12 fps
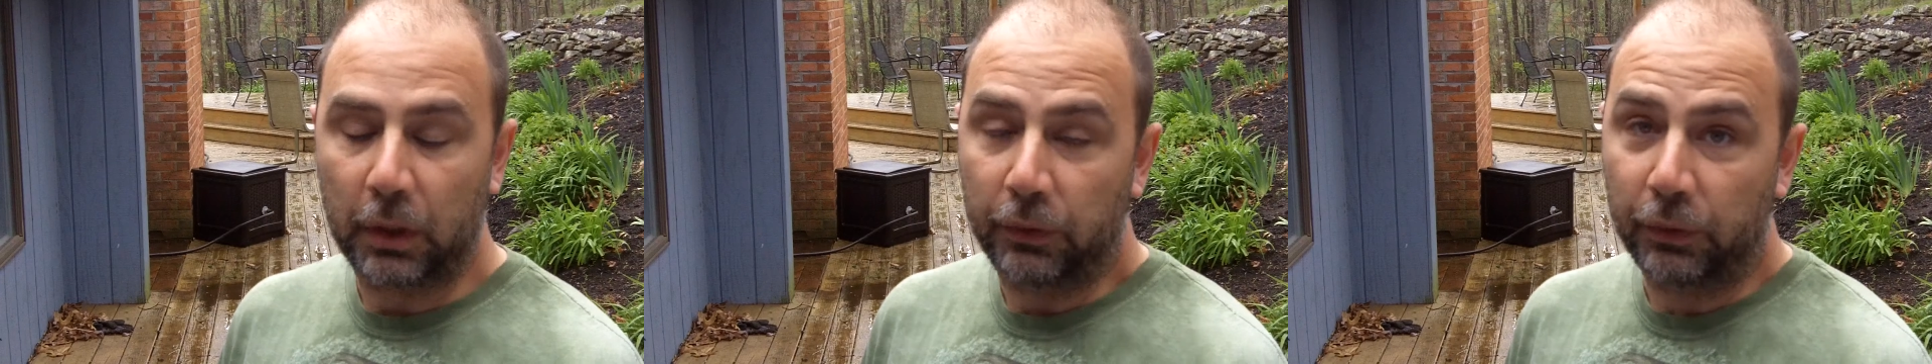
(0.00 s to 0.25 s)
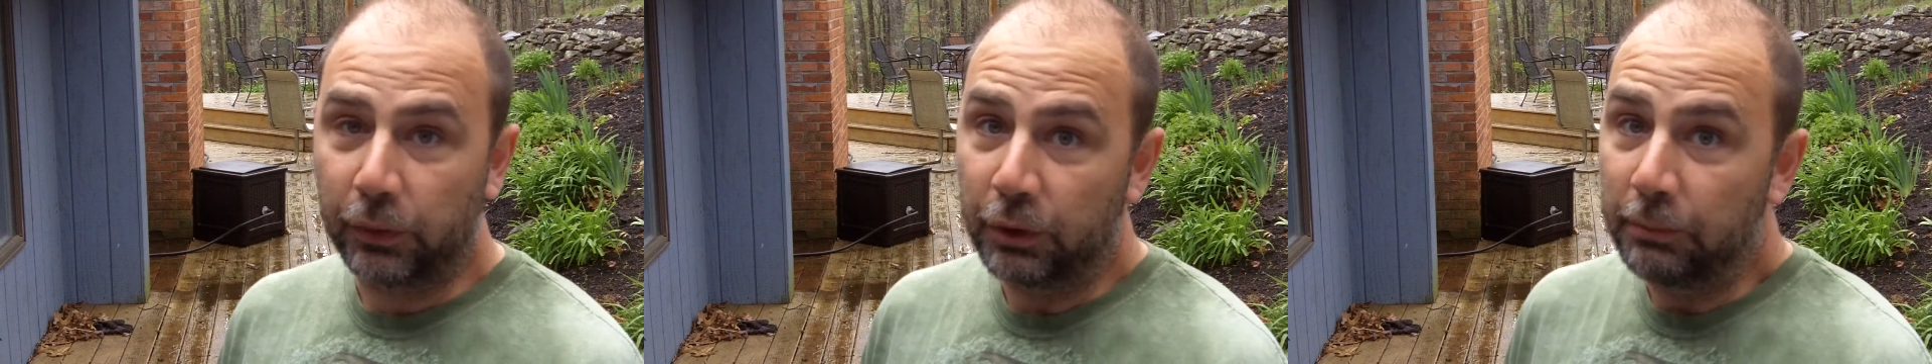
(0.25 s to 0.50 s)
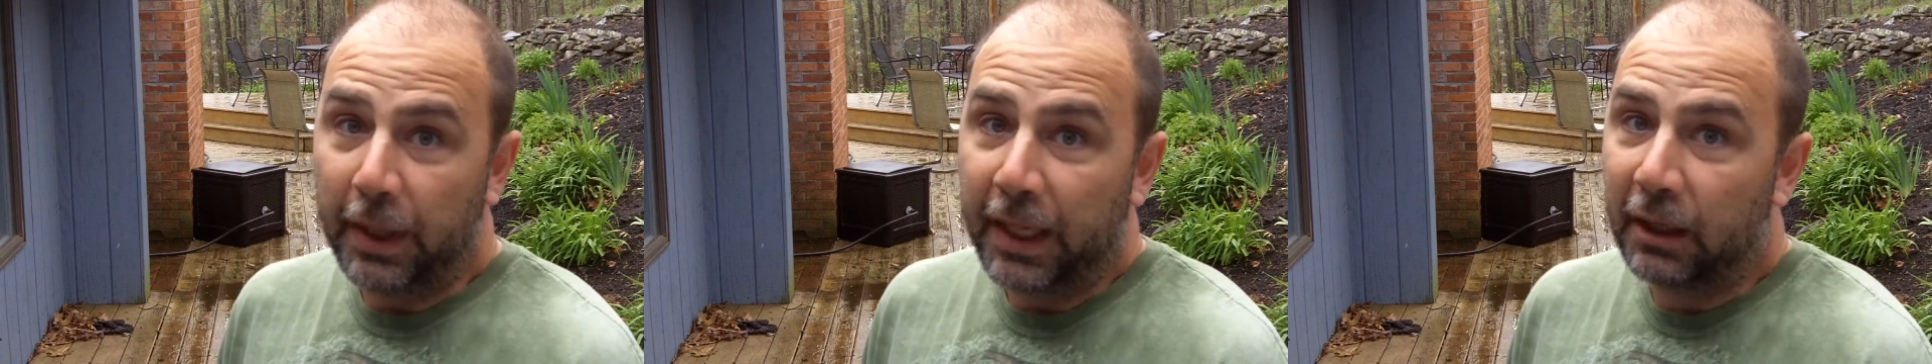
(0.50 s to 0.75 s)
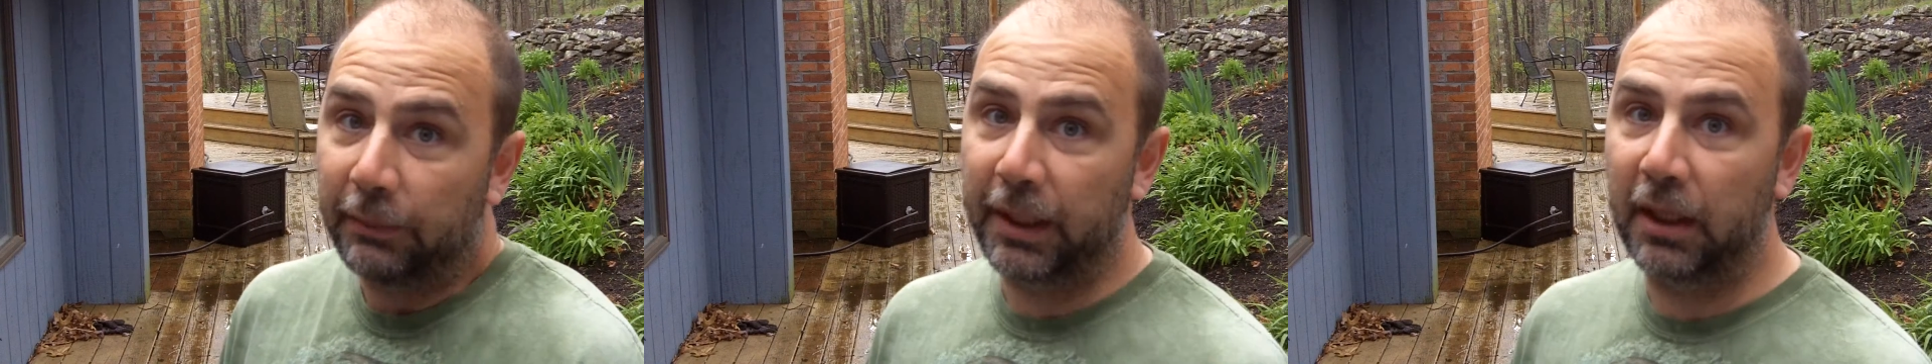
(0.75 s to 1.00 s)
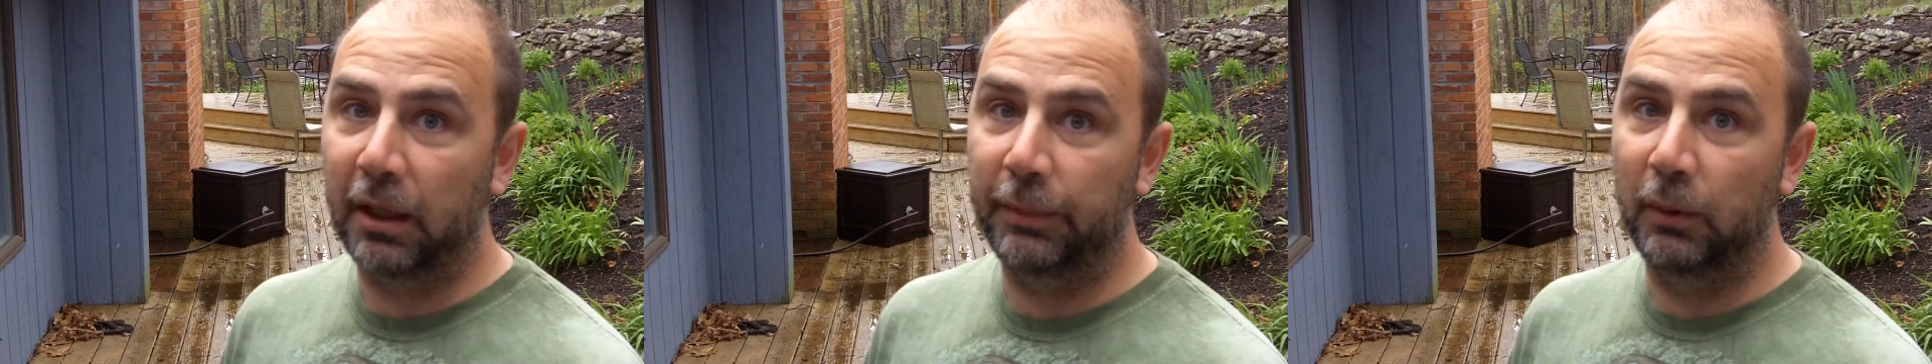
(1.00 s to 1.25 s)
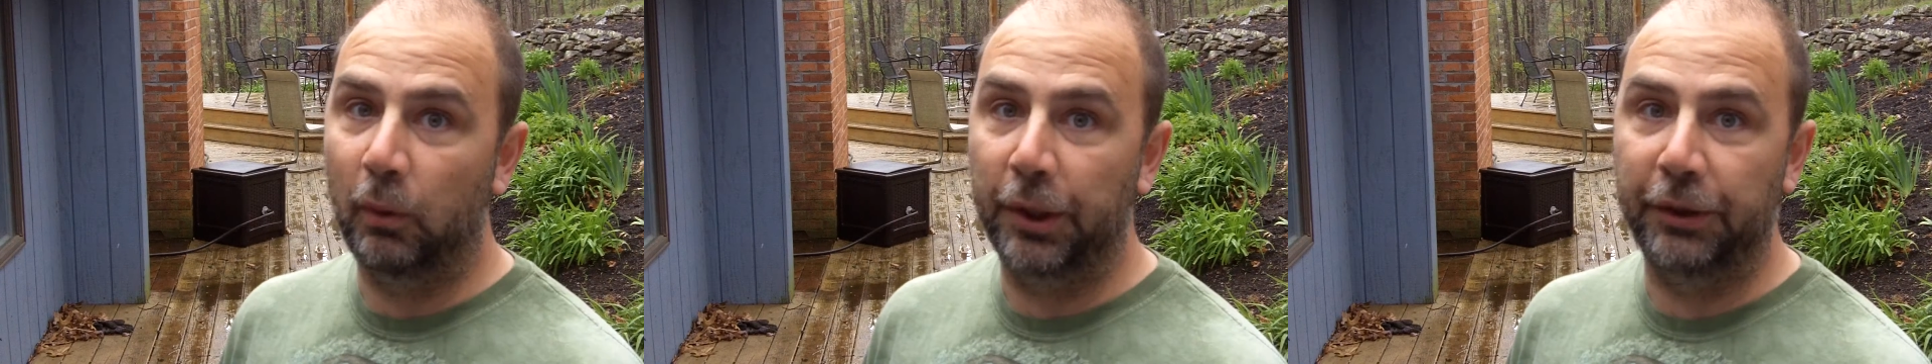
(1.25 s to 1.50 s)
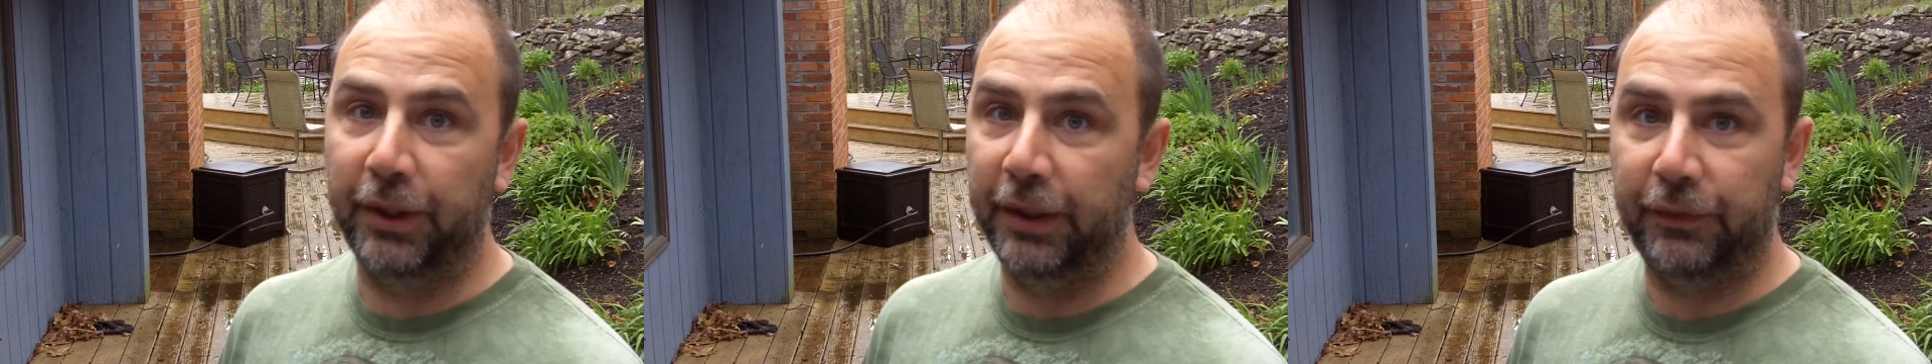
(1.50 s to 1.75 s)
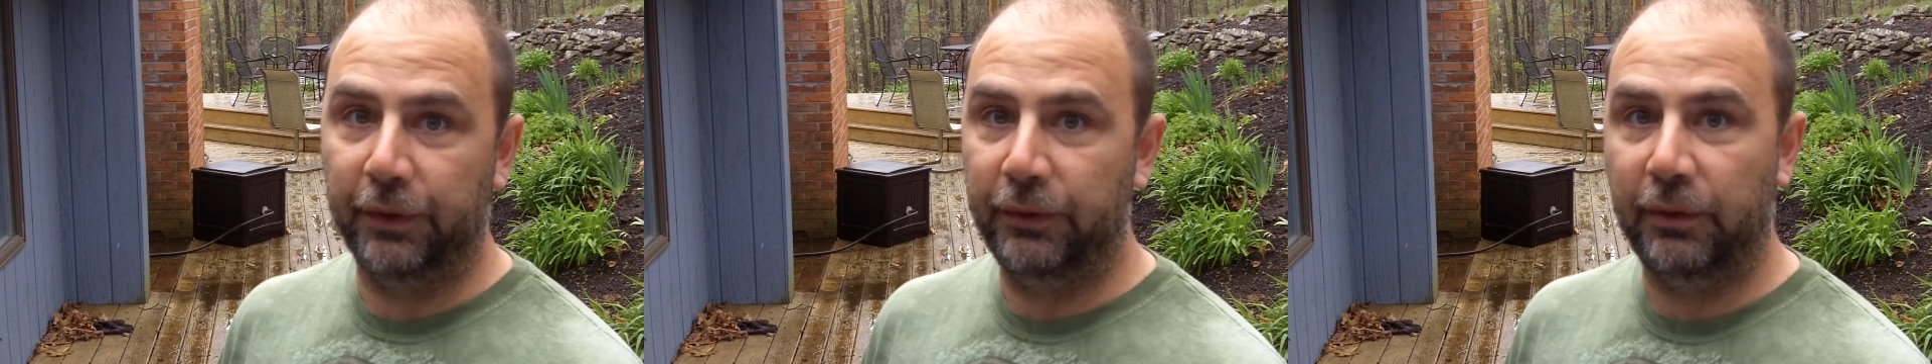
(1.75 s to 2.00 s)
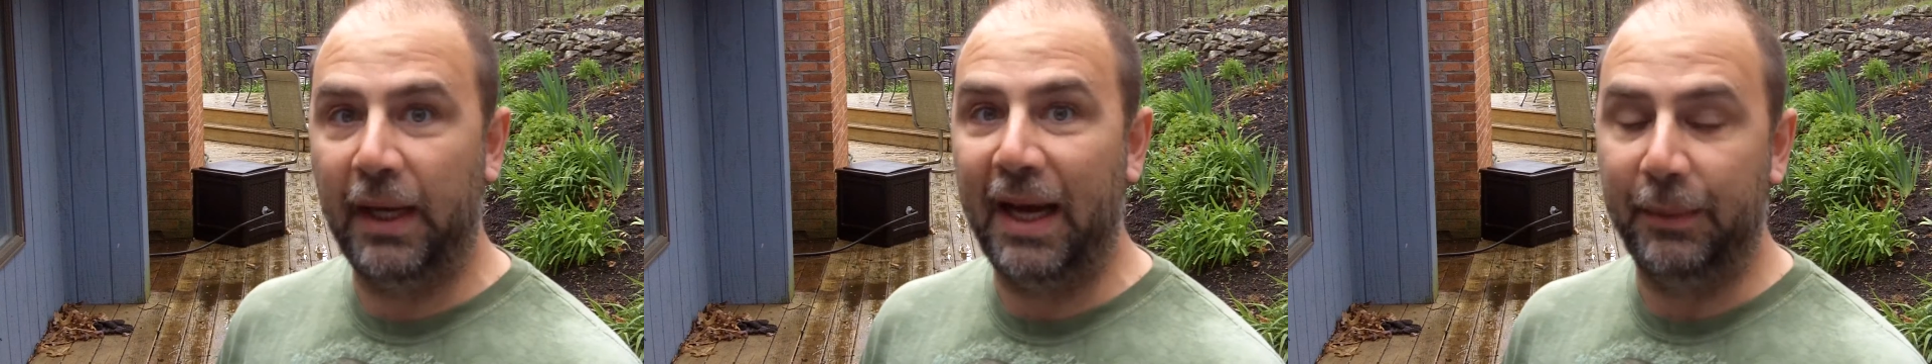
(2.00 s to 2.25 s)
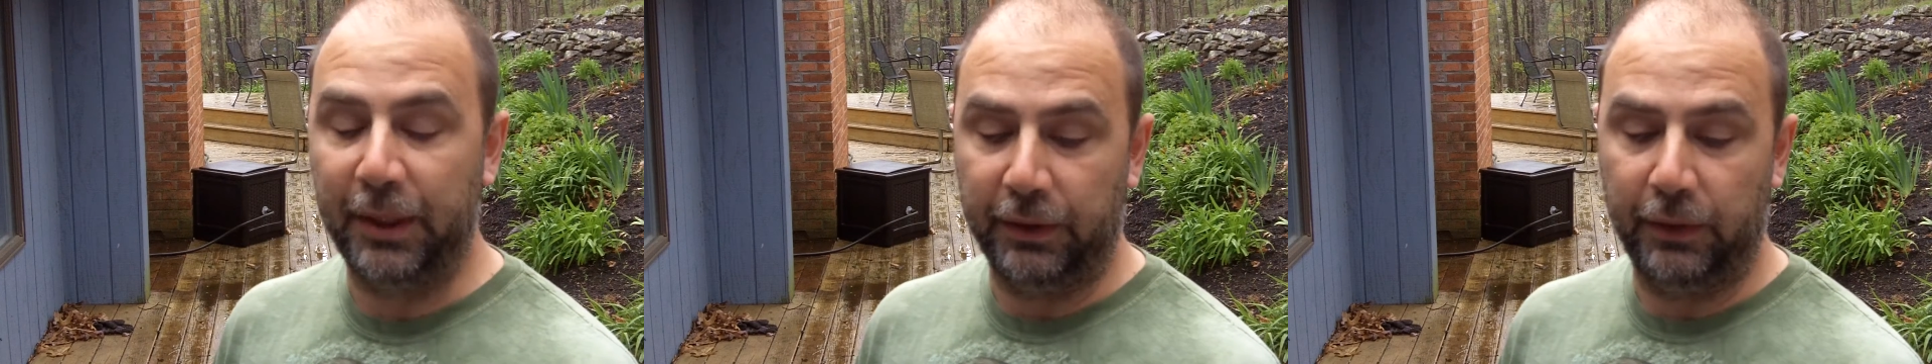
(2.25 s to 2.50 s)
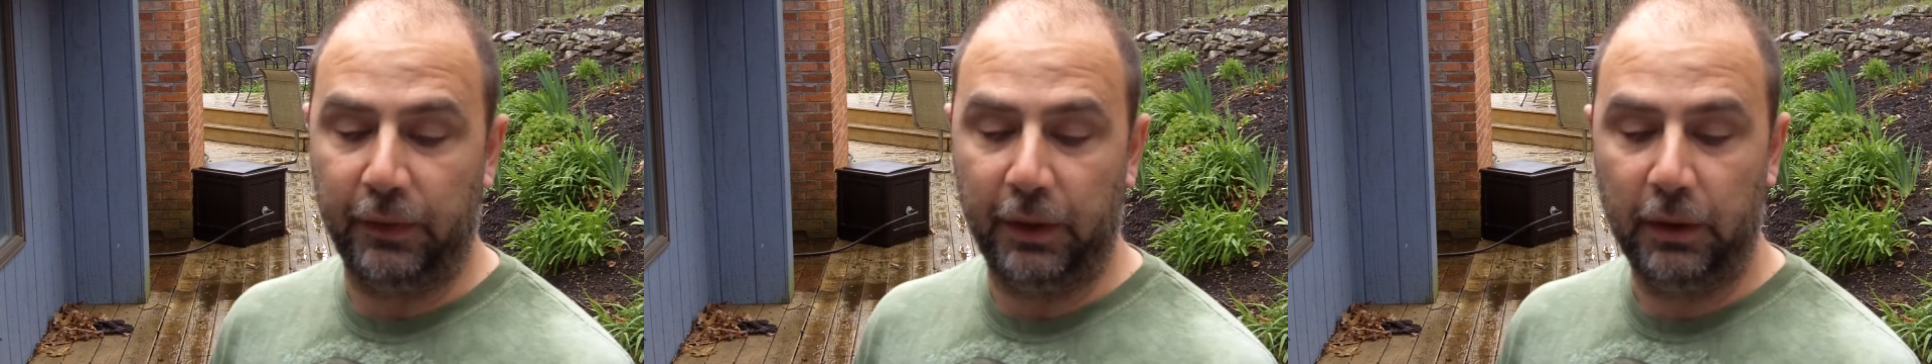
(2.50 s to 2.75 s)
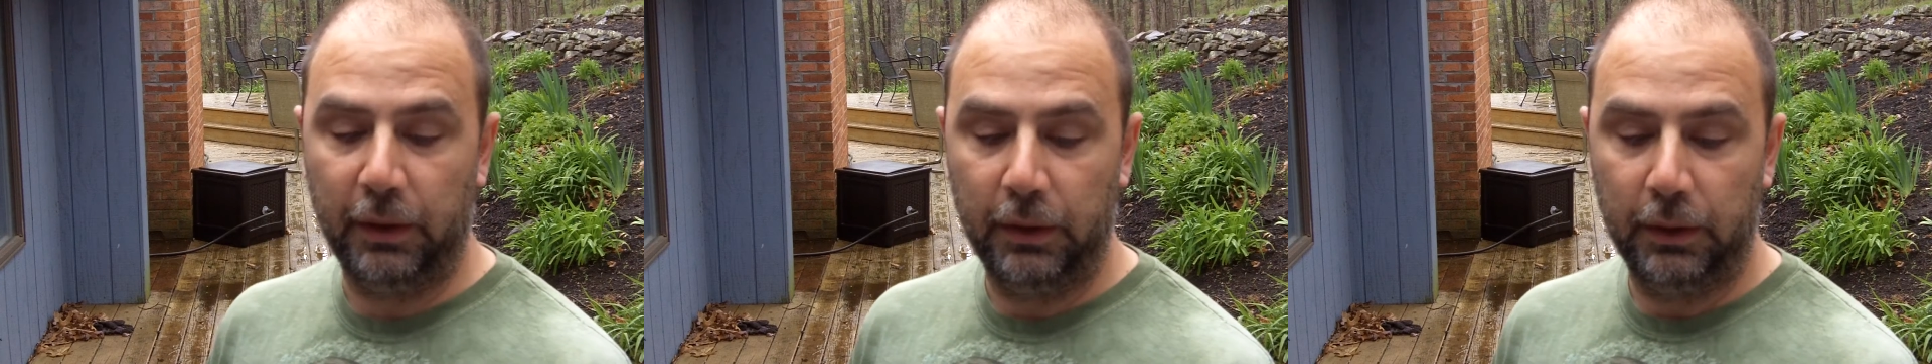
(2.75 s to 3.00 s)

so you may or may not have been wondering if they're still happening this year.